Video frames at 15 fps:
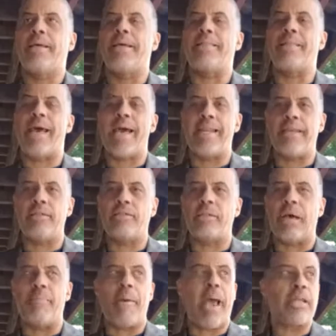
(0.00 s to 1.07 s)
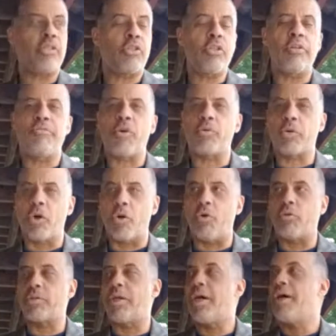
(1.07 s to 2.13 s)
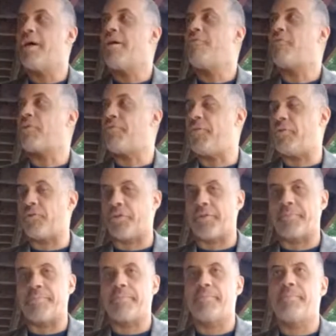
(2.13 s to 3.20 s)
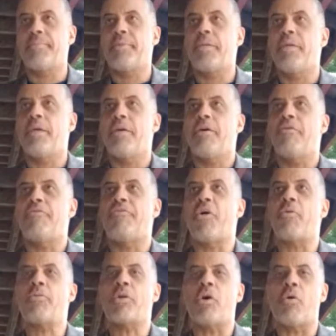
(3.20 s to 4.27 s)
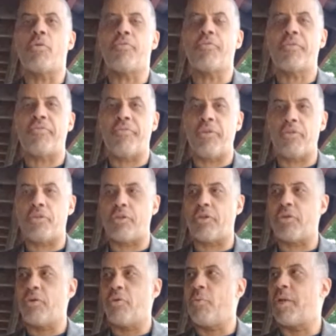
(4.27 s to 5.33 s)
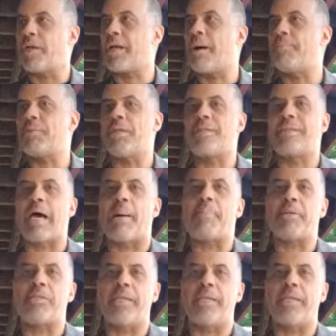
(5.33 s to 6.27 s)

And that is, I'm asking you to vote gold for the future. Vote gold for the future. When it comes to the top of the